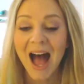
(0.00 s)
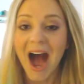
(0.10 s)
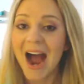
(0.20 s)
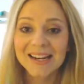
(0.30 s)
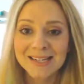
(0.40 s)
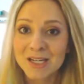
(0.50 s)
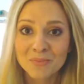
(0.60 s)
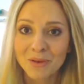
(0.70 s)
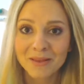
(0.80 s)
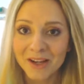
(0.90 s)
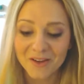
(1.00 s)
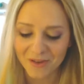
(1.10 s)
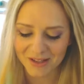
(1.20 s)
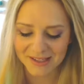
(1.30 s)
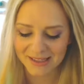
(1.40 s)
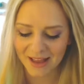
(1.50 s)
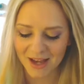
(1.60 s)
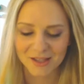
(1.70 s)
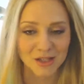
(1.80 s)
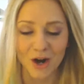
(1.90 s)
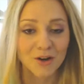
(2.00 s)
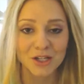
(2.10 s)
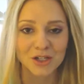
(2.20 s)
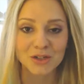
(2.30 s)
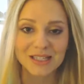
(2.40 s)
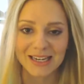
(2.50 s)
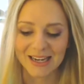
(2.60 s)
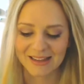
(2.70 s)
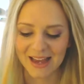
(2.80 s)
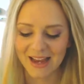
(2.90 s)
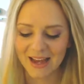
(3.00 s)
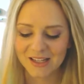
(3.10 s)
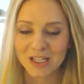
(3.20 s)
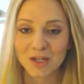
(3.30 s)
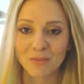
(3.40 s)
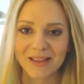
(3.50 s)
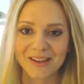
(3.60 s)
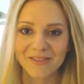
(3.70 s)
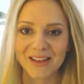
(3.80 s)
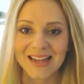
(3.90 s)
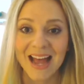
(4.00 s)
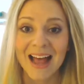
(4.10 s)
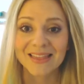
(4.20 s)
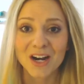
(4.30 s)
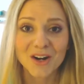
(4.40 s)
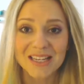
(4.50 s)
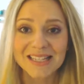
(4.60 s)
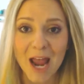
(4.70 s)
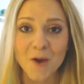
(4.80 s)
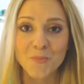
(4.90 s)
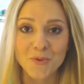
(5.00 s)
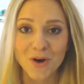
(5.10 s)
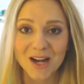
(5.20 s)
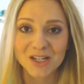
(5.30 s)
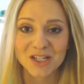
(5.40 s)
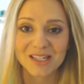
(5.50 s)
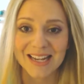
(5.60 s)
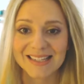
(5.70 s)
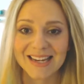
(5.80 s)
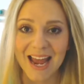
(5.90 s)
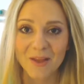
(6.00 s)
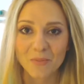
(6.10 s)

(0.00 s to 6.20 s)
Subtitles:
I didn't believe until I started using it. I kind of didn't believe that there is a brush that can